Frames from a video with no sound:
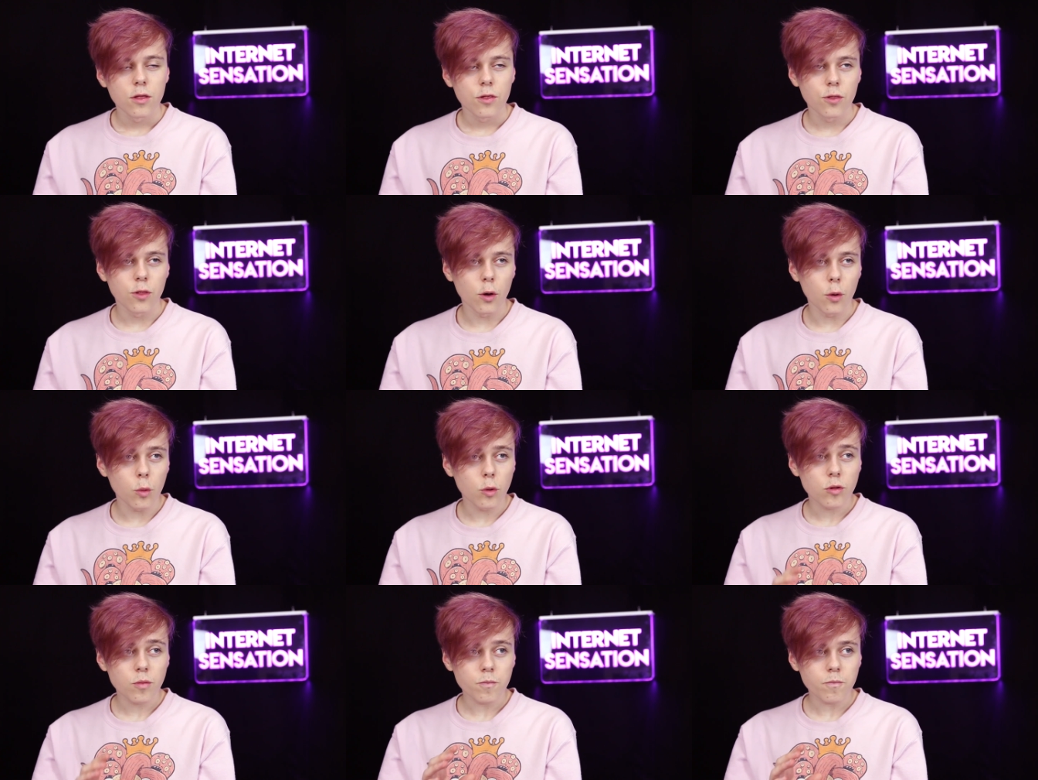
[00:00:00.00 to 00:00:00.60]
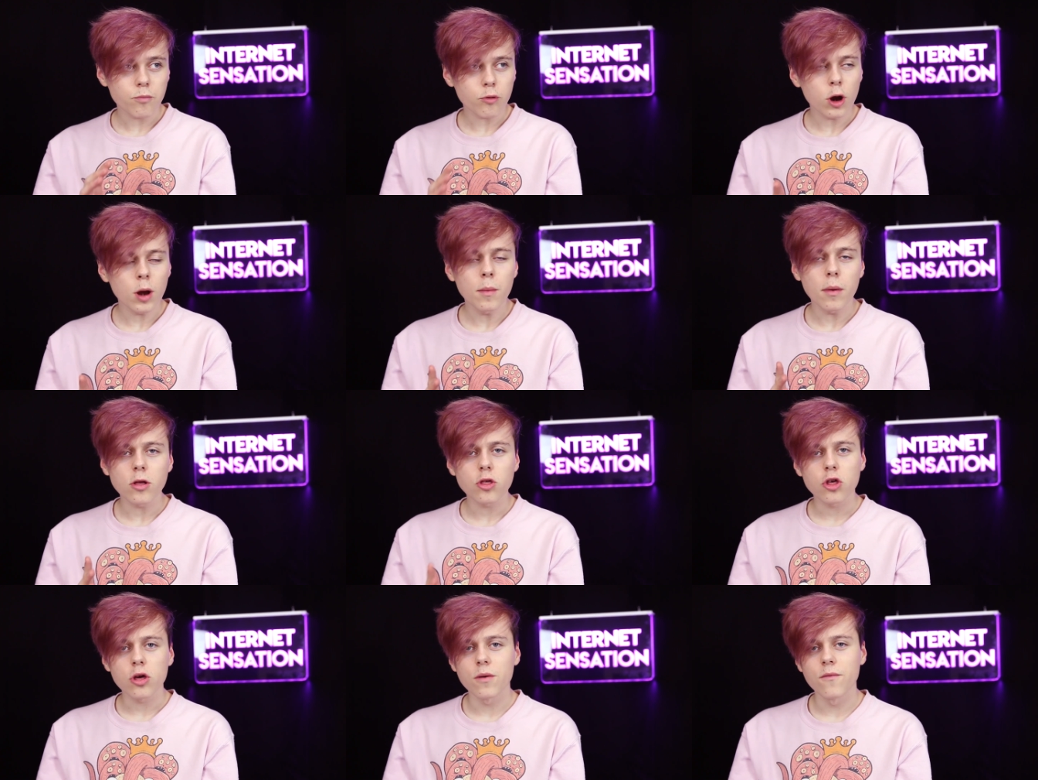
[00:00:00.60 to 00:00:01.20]
that was pretty
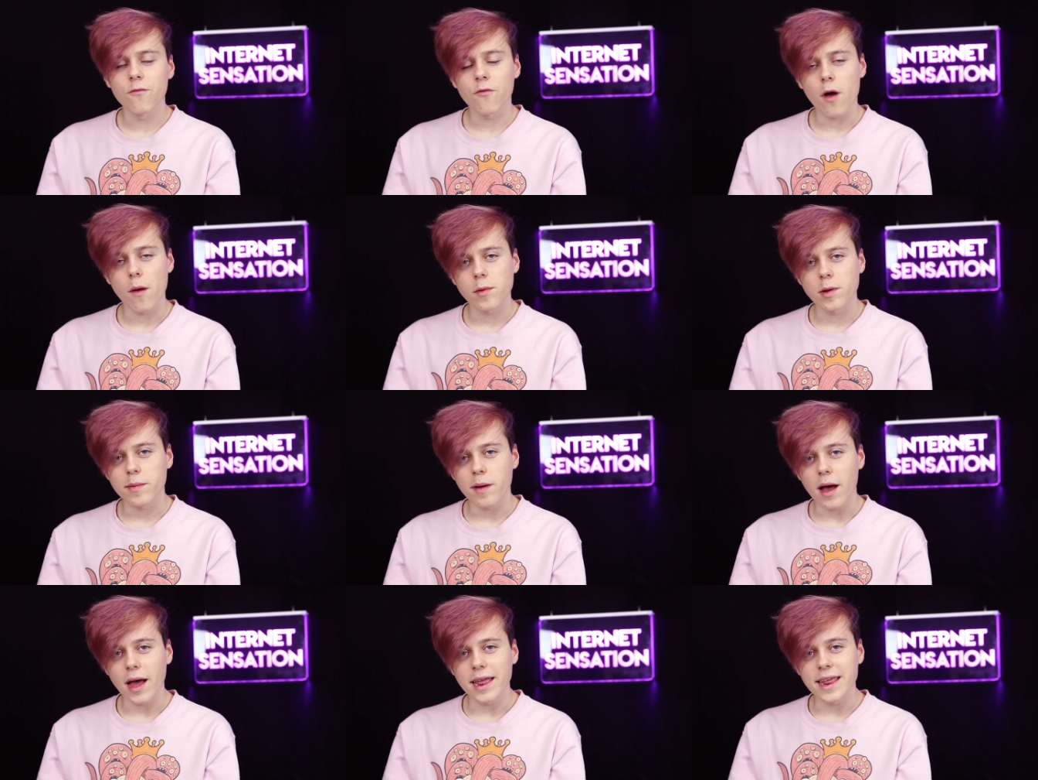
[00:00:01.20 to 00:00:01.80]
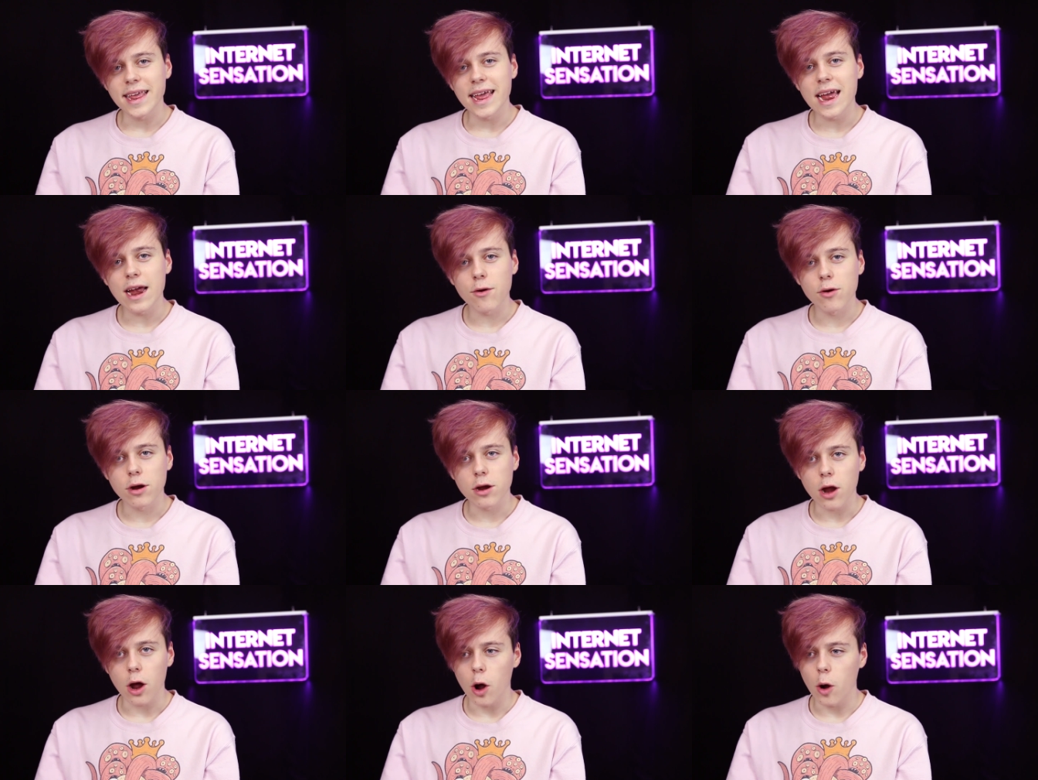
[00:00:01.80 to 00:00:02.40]
much confirmed about a
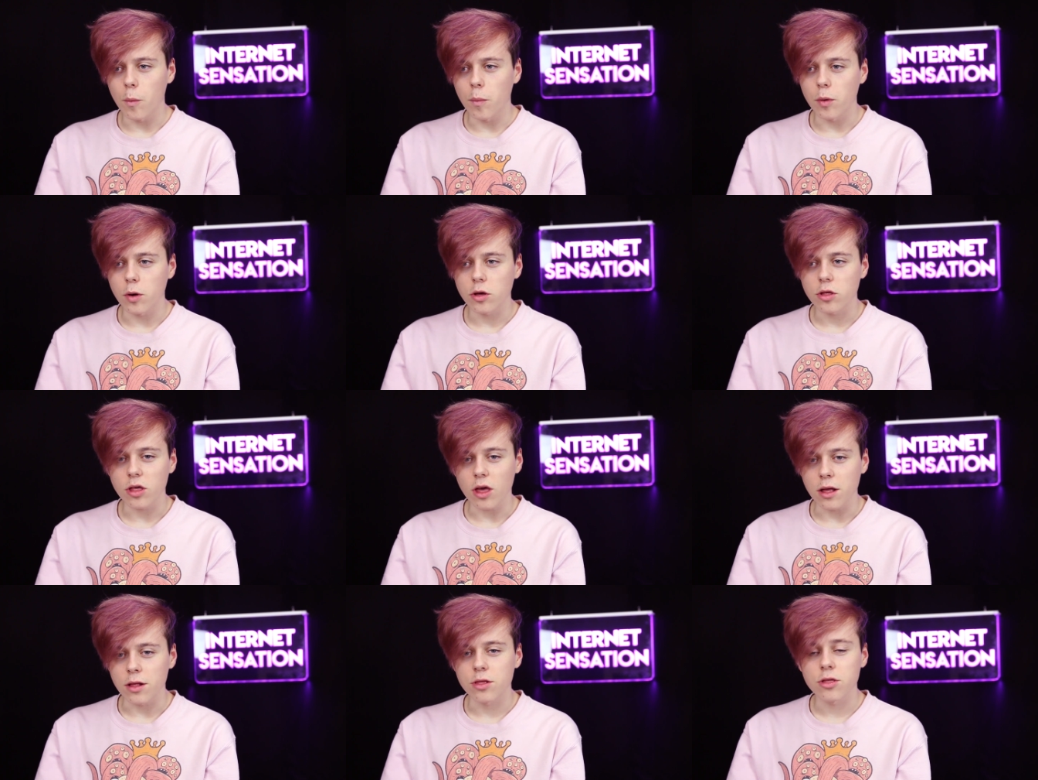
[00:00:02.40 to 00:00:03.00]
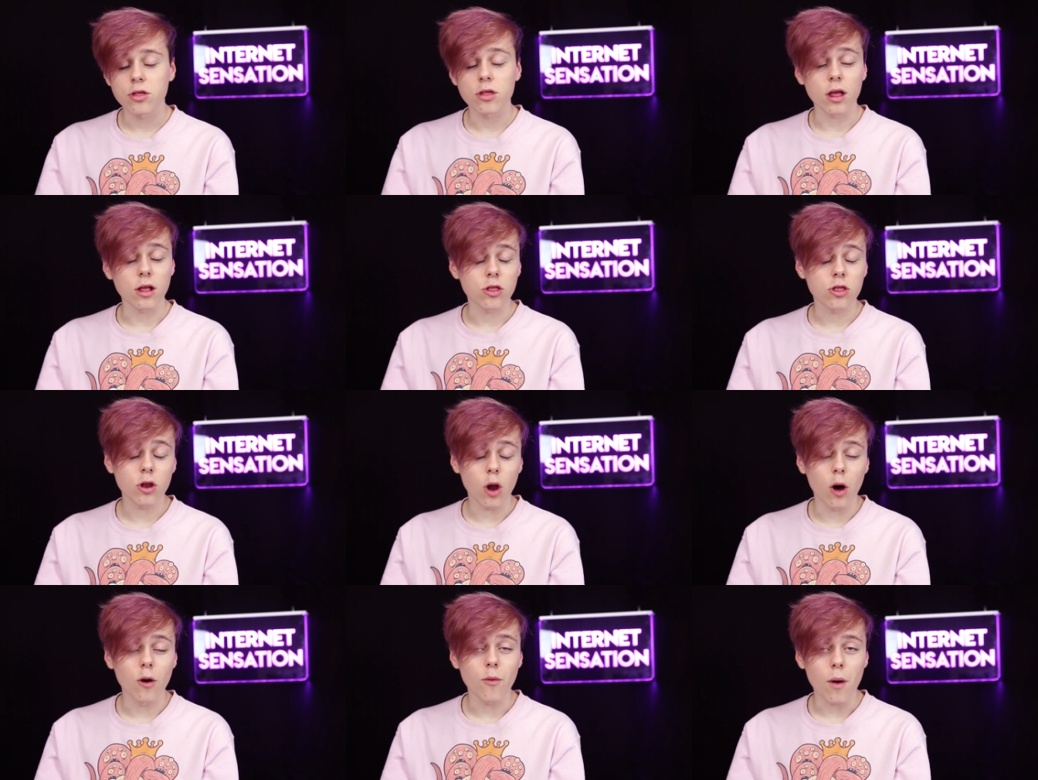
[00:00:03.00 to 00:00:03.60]
year ago, because
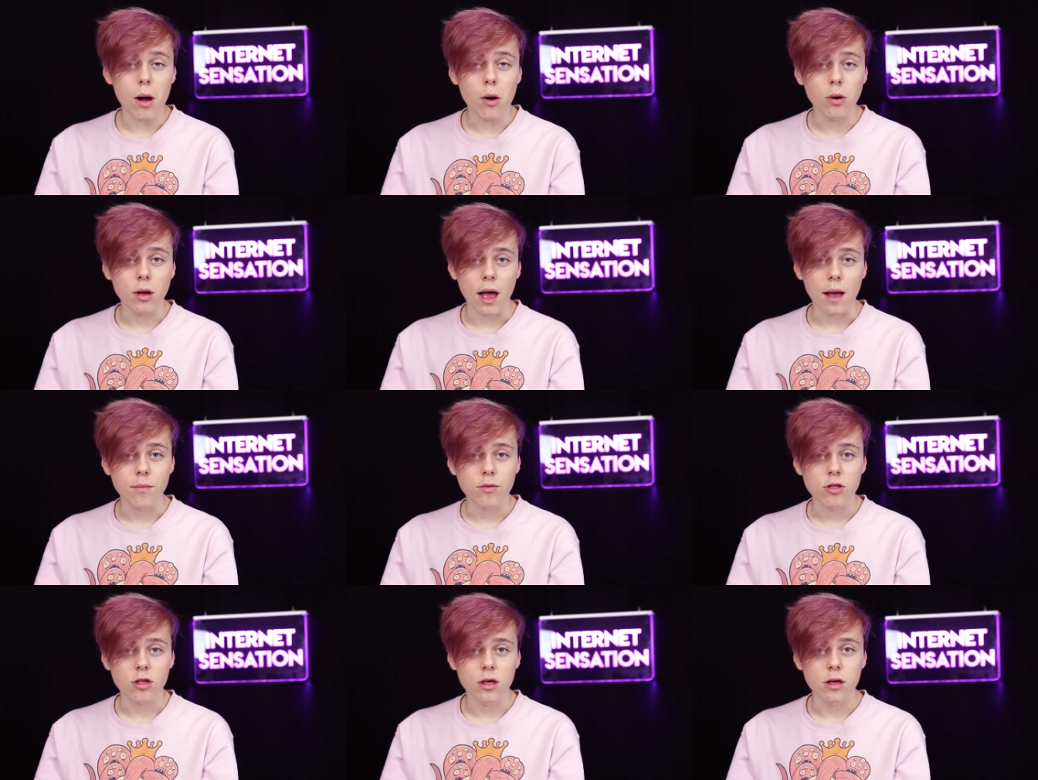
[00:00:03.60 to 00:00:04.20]
it's not a well-kept